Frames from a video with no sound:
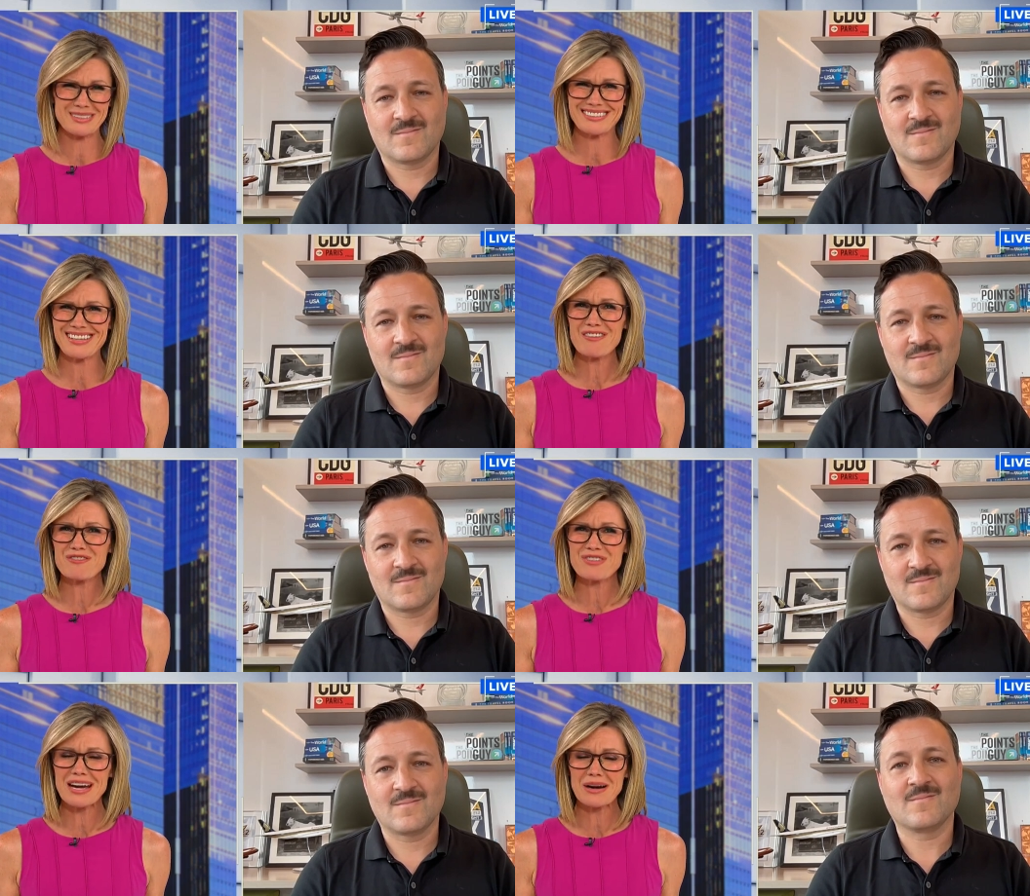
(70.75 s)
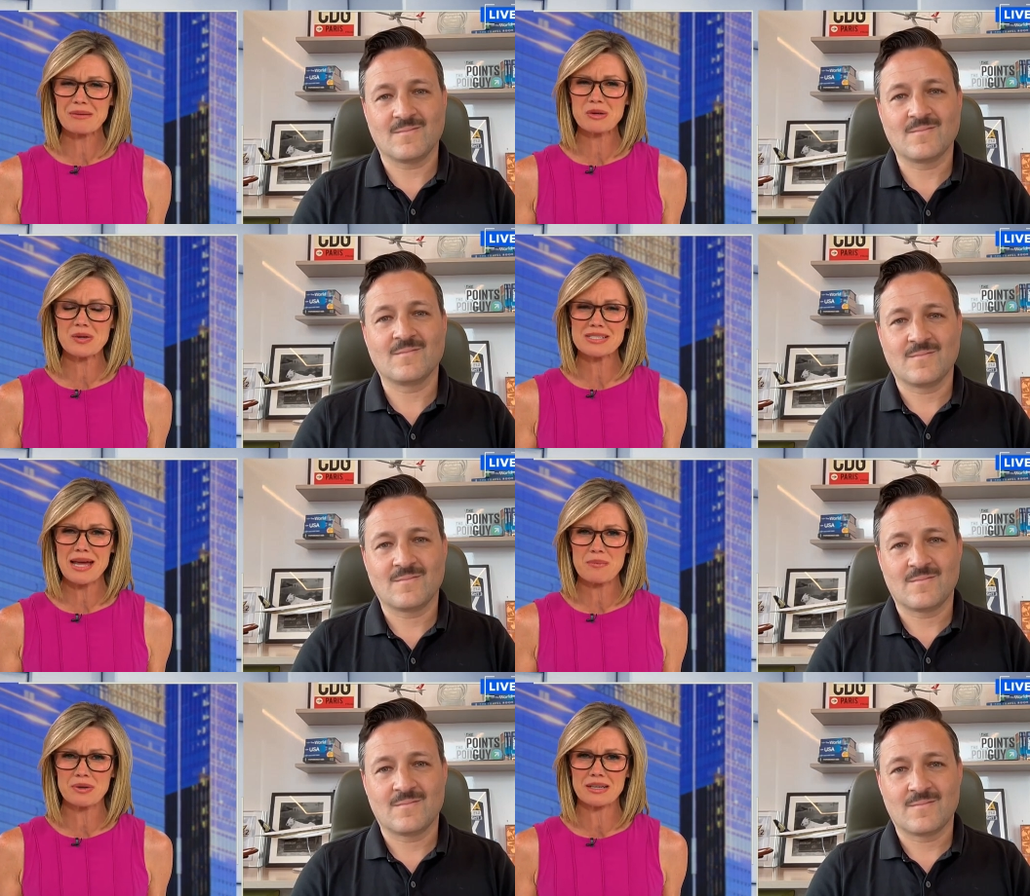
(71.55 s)
Speaker 1: Is that fair? I mean, what's
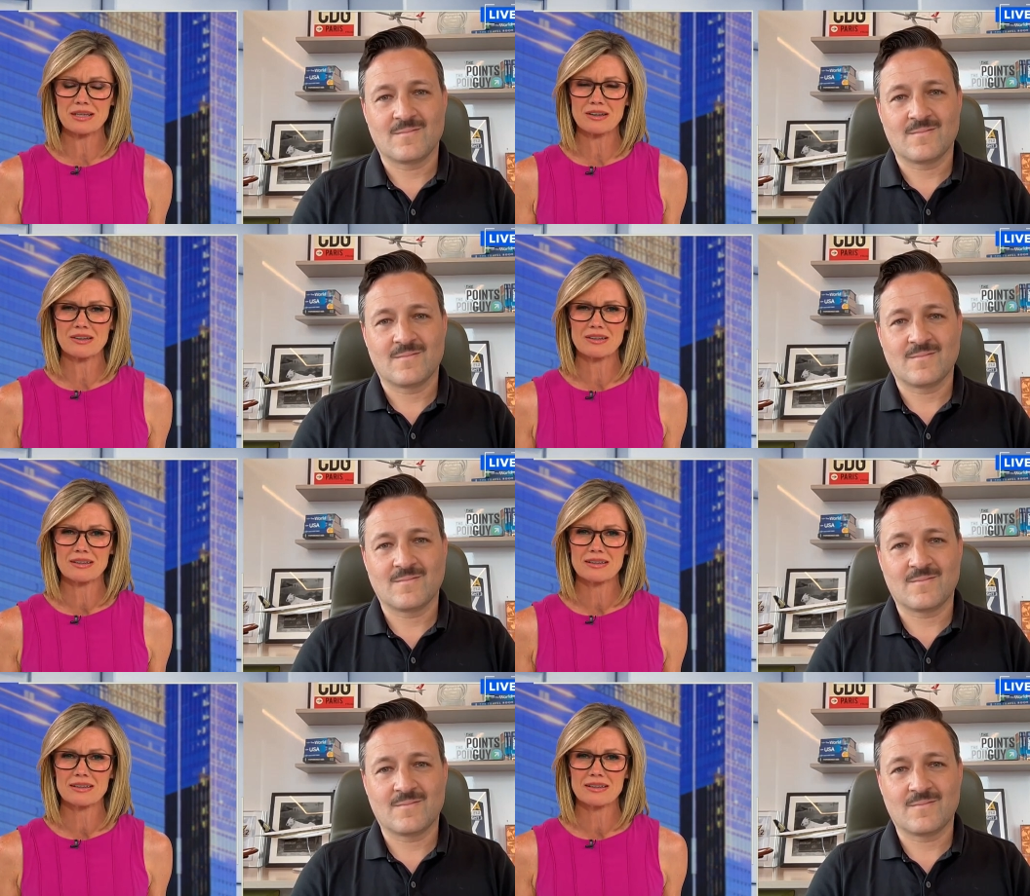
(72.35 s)
happening here?